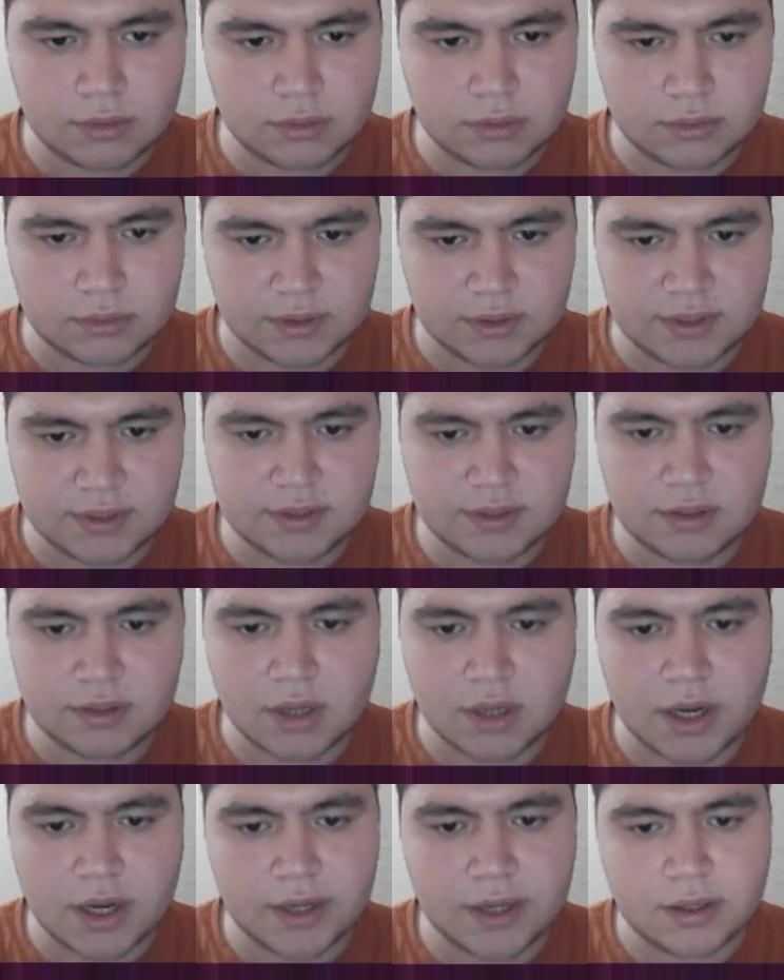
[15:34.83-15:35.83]
This
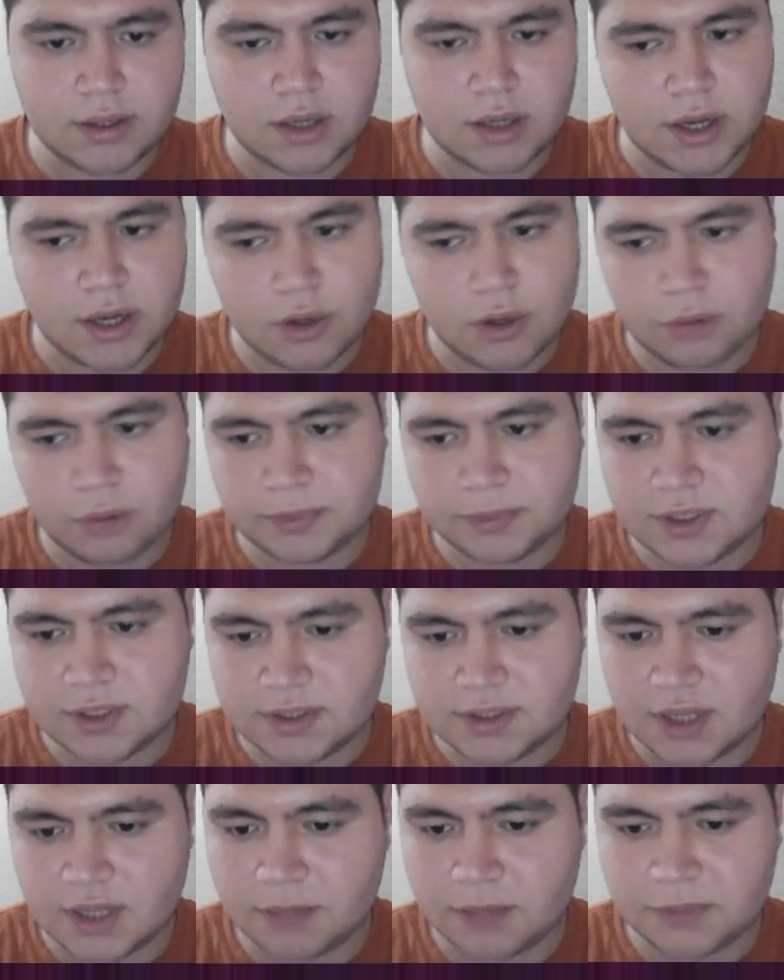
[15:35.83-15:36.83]
I hope
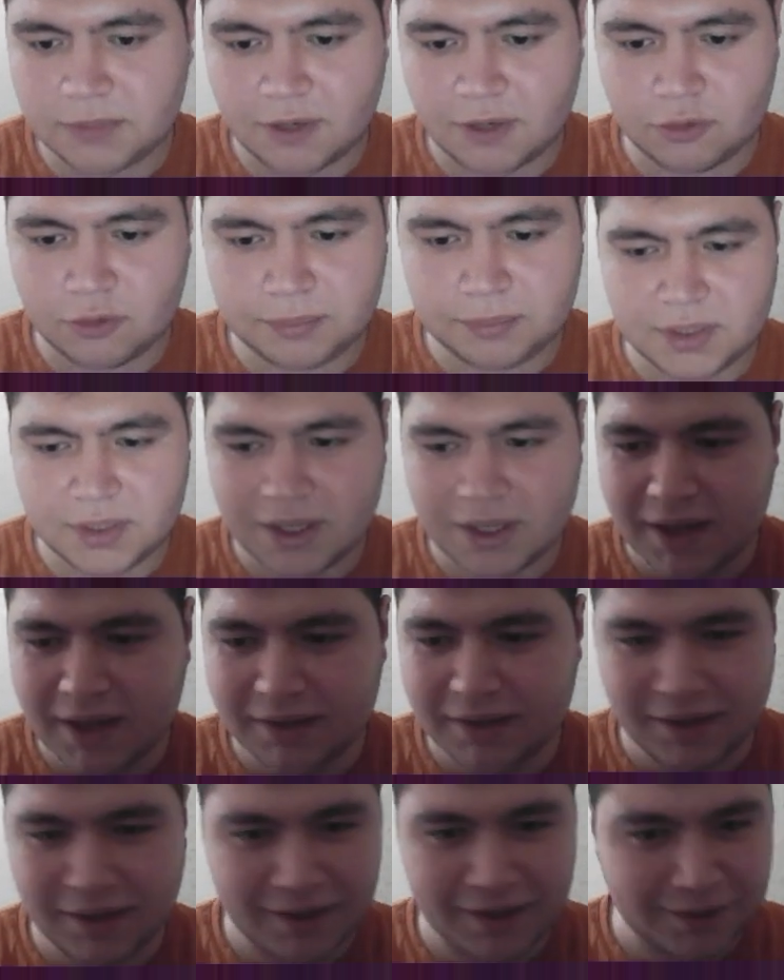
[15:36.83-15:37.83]
this time there won't
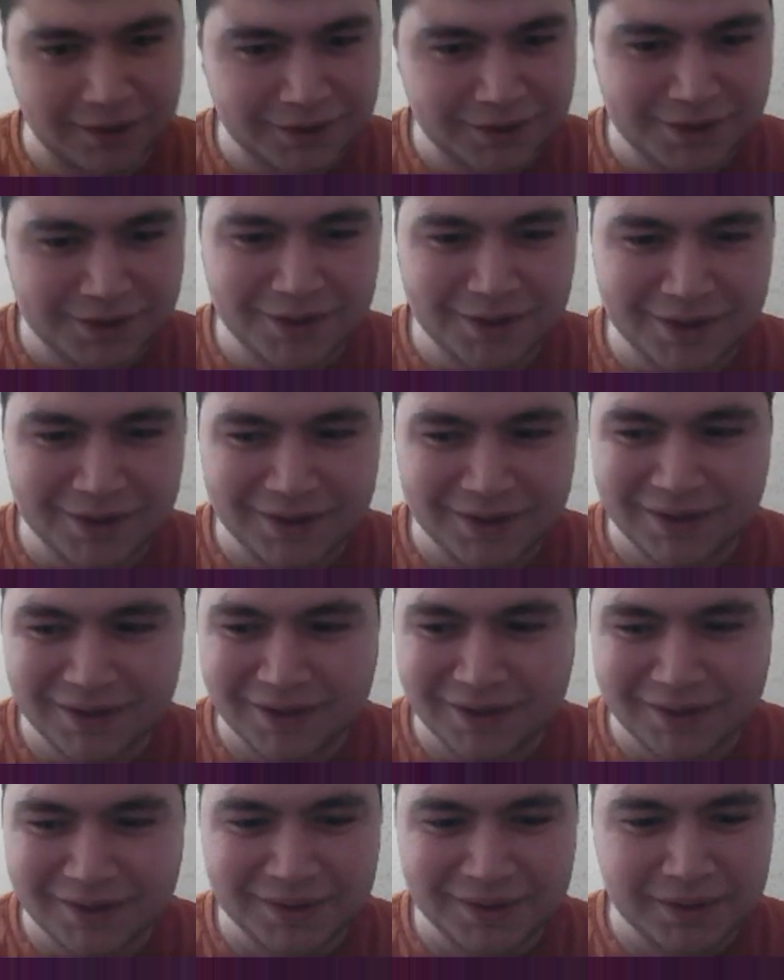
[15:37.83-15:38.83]
any errors,
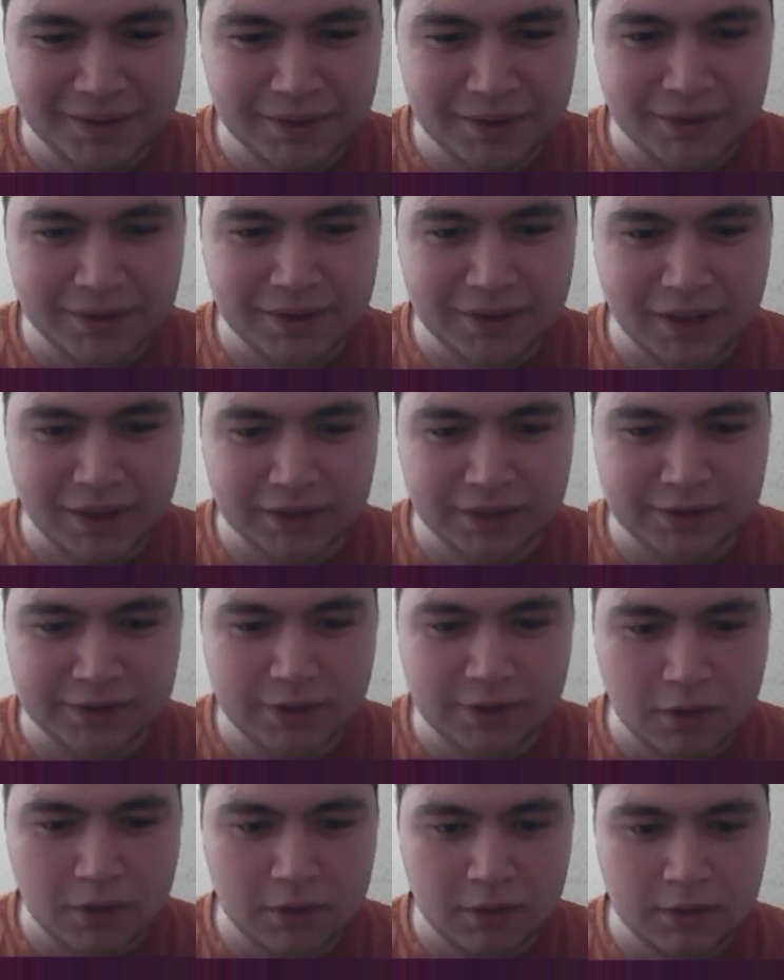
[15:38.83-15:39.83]
and
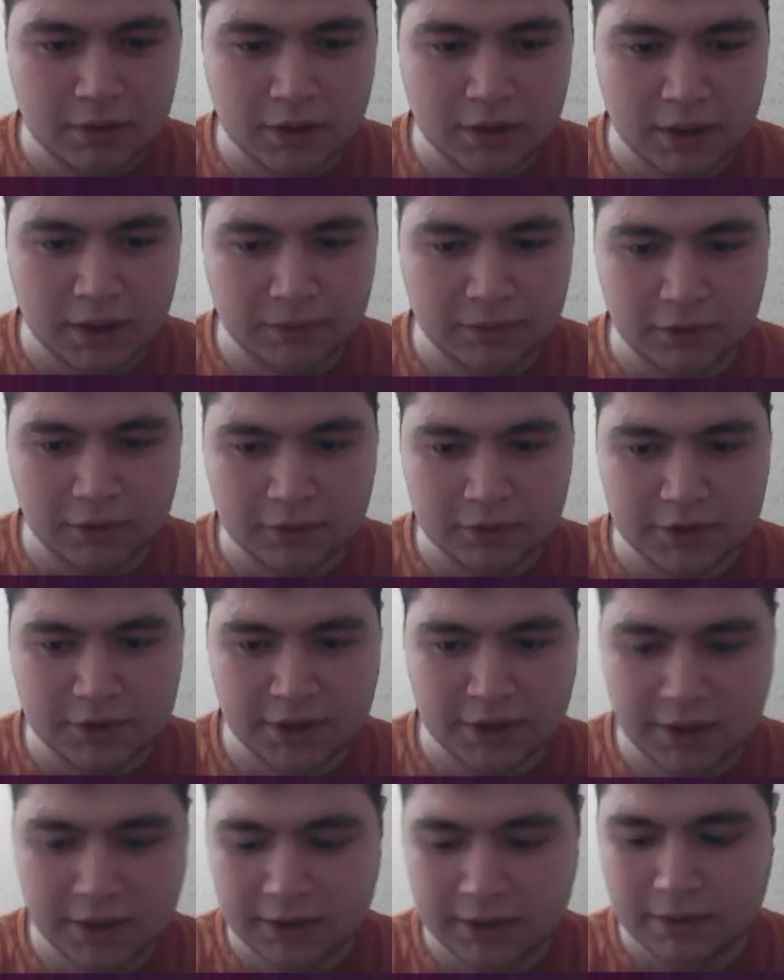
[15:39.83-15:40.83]
so I'm going to
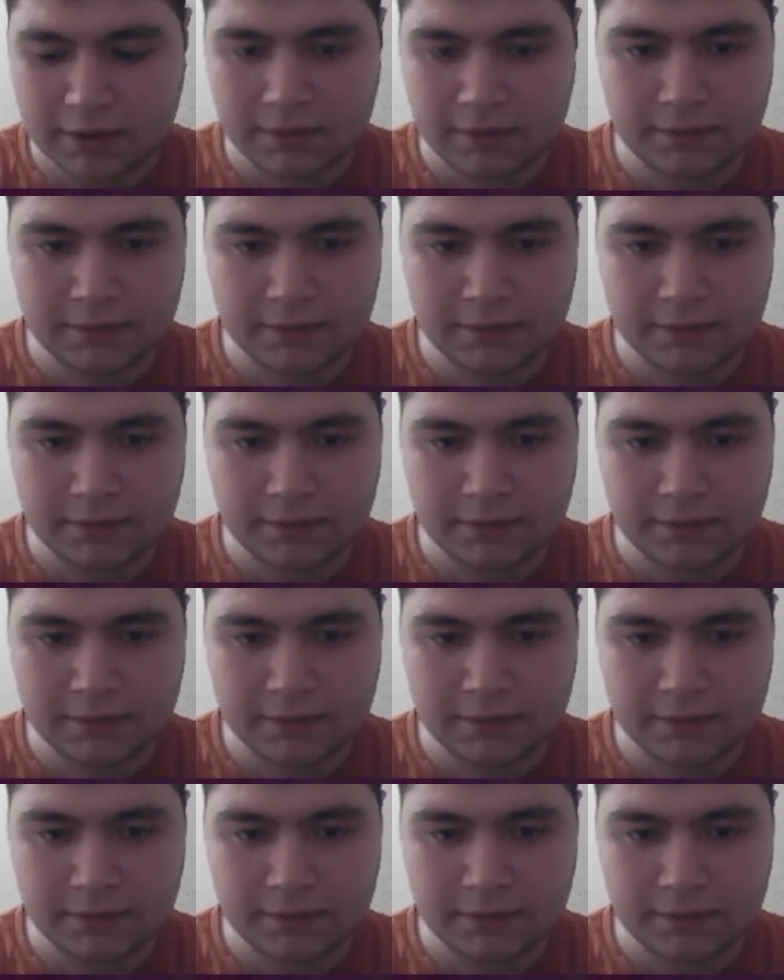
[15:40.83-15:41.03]
share it,